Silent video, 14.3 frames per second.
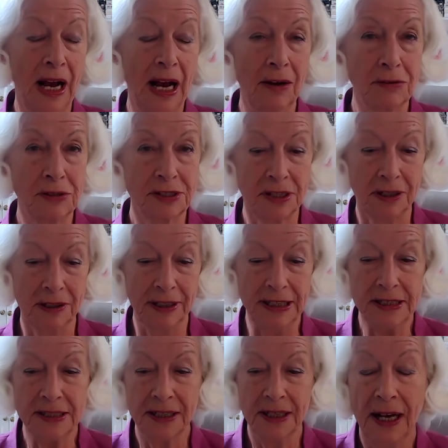
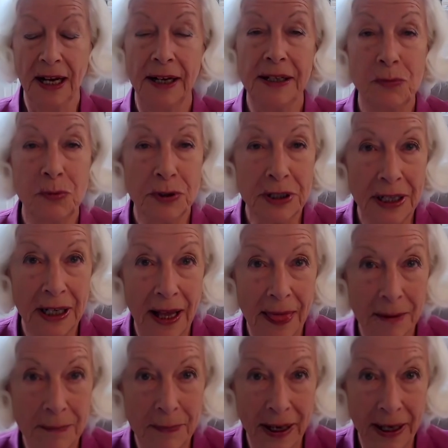outside, and they wouldn't let
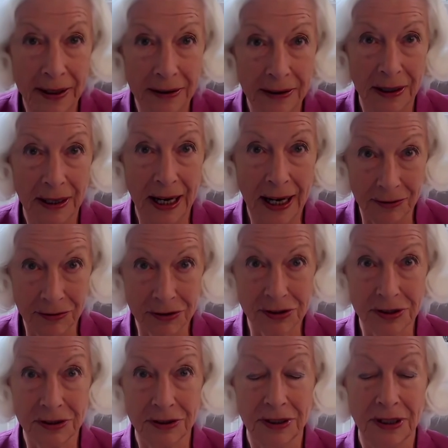the men
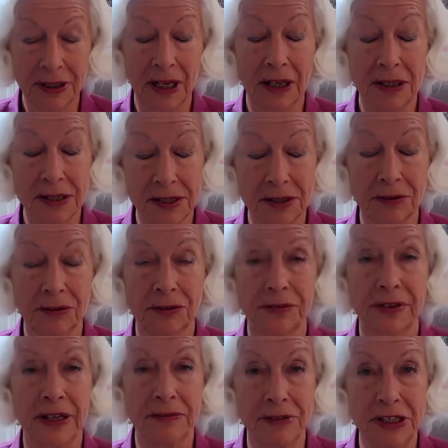out until
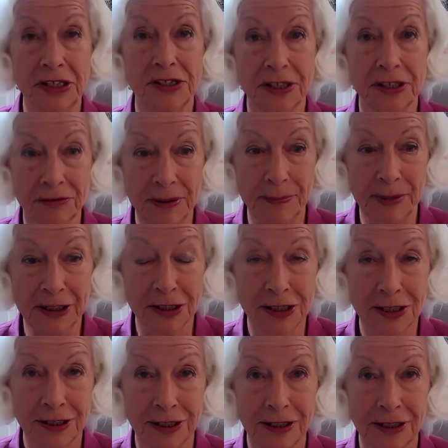they reached
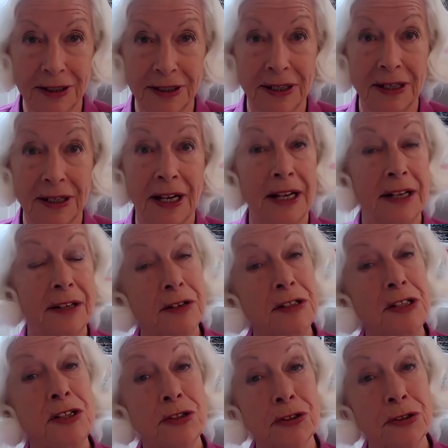agreement. It
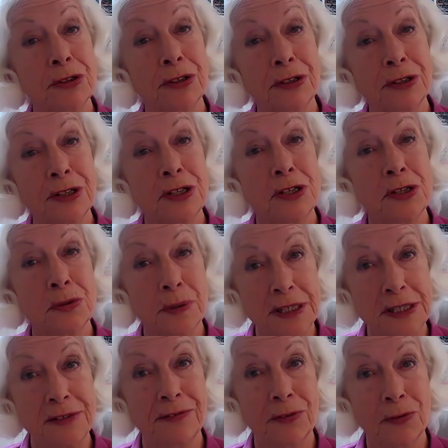only took
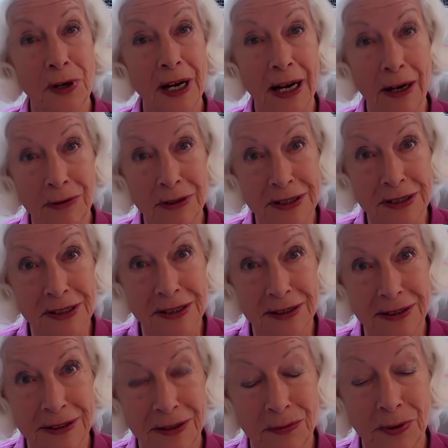24 hours.
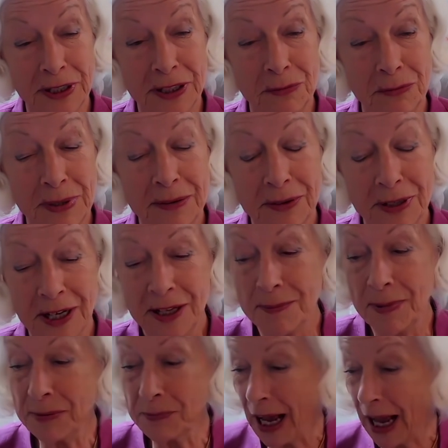When the
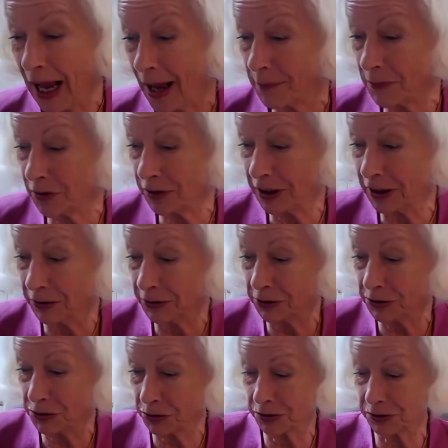men were hammering on the
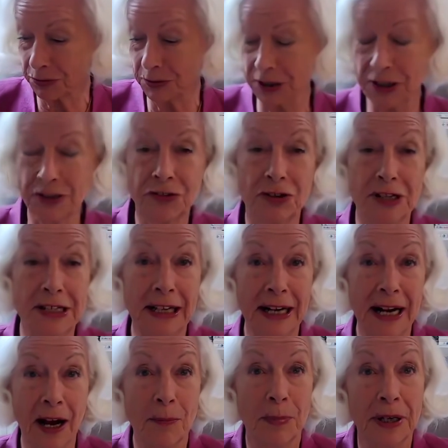doors and windows trying to get
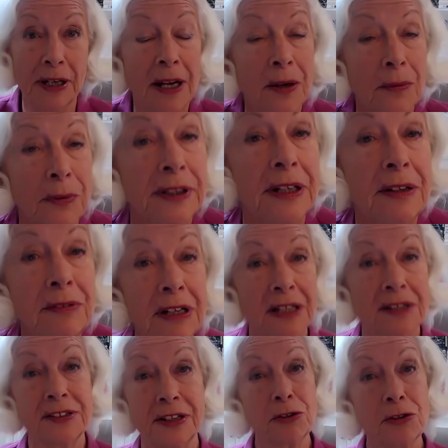out, but when they
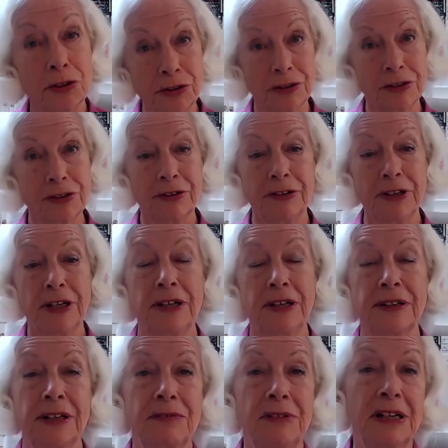realized they couldn't,
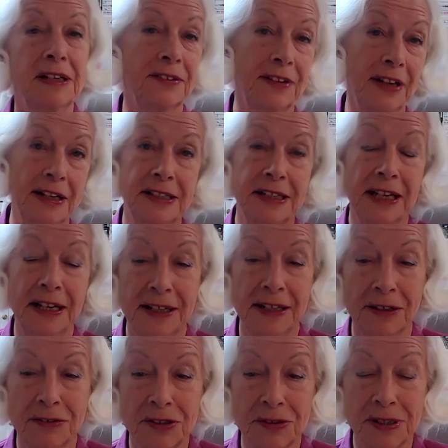they realized they had to get
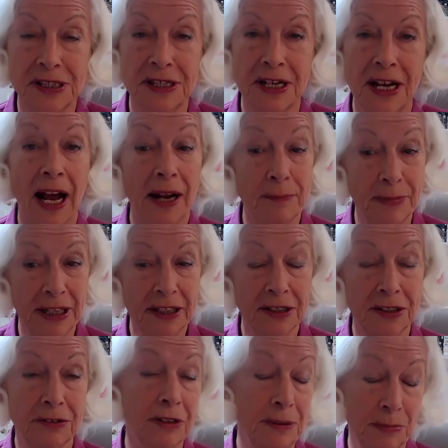down to it and make
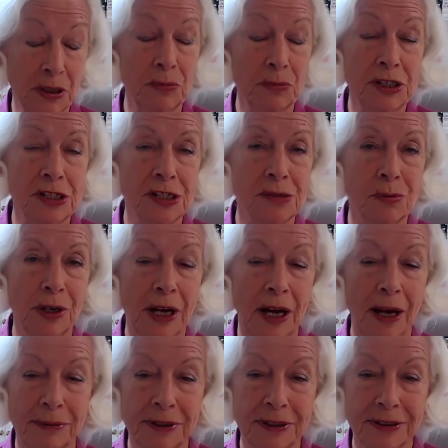an agreement, which is what
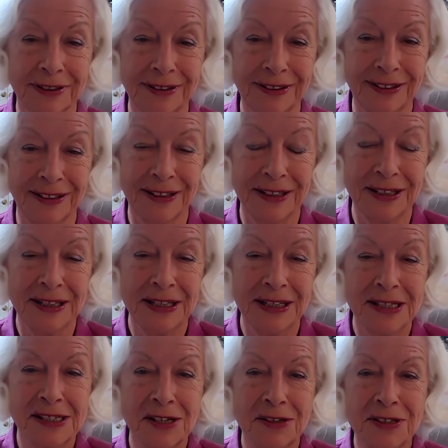happened.
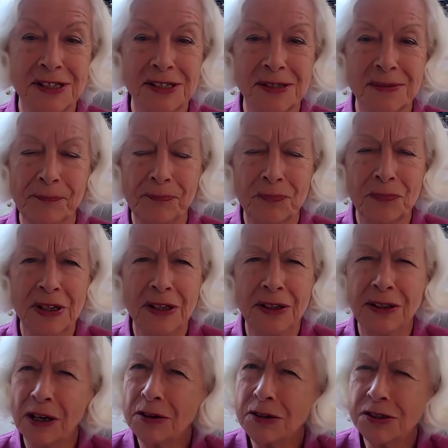So there's
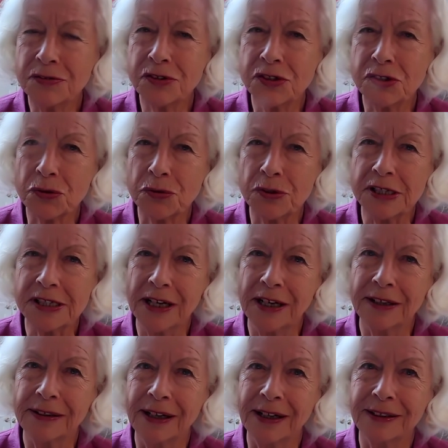loads of stories
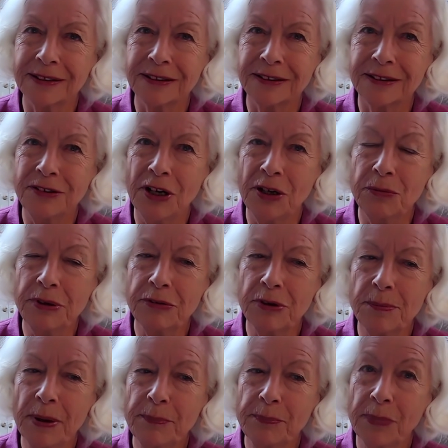like that. You know, we
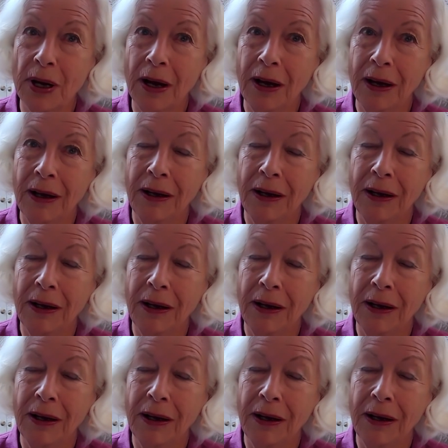remember